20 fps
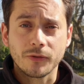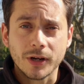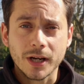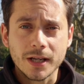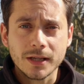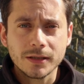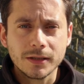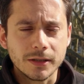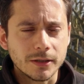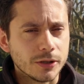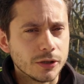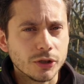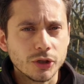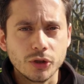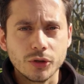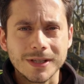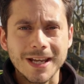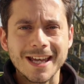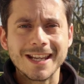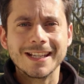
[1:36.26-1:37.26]
it in, you can
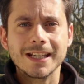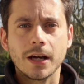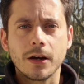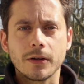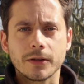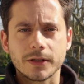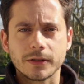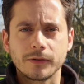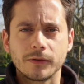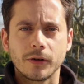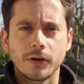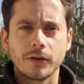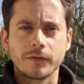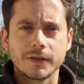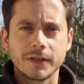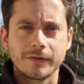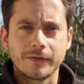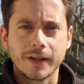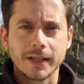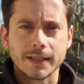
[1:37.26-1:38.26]
use any arts and crafts
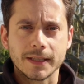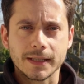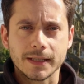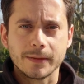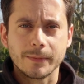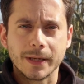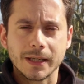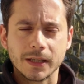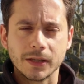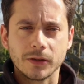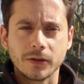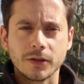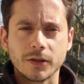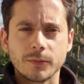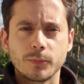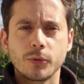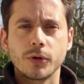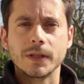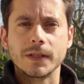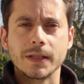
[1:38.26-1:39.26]
you fancy to make it look as
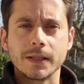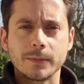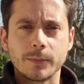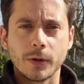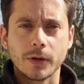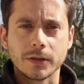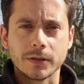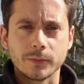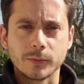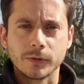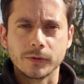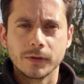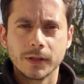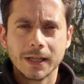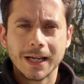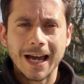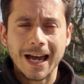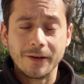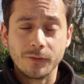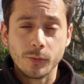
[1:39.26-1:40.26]
pretty as possible.
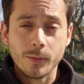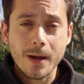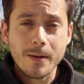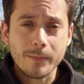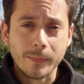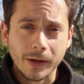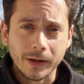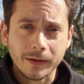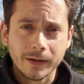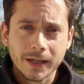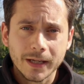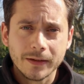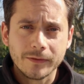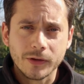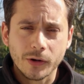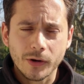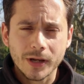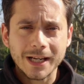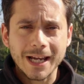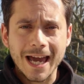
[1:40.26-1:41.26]
And remember, if
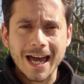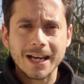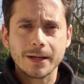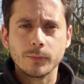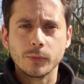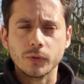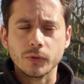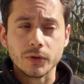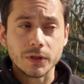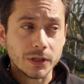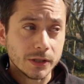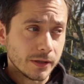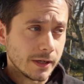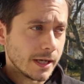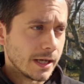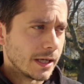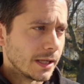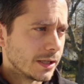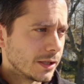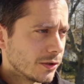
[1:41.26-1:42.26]
there are any animals you
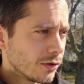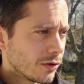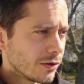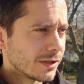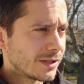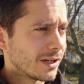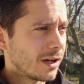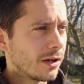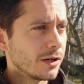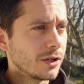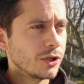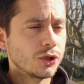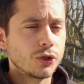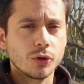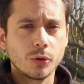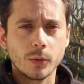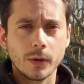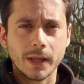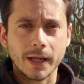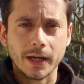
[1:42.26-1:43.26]
hear that you're not entirely
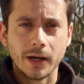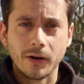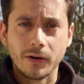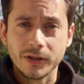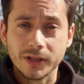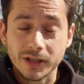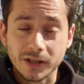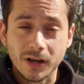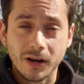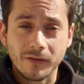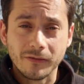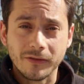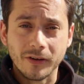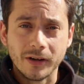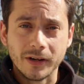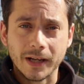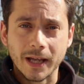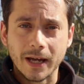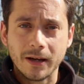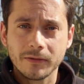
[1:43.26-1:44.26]
sure what they are and you can't
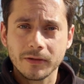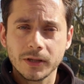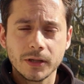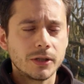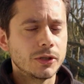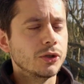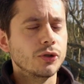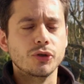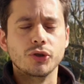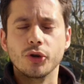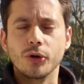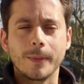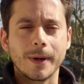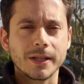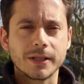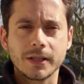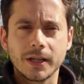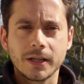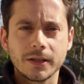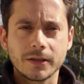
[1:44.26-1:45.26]
find out, use your
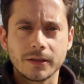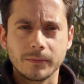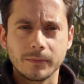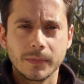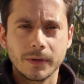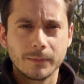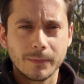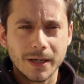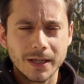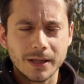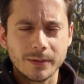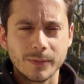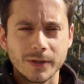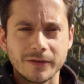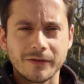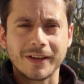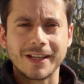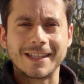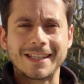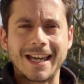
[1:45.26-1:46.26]
imagination. Make them as
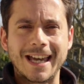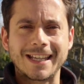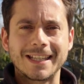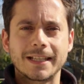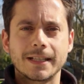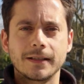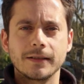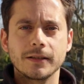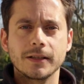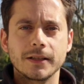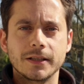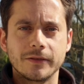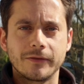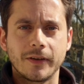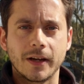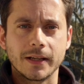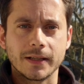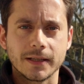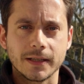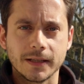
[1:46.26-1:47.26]
fantastical as you
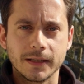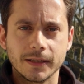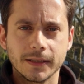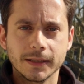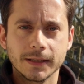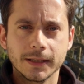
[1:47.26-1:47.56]
fancy.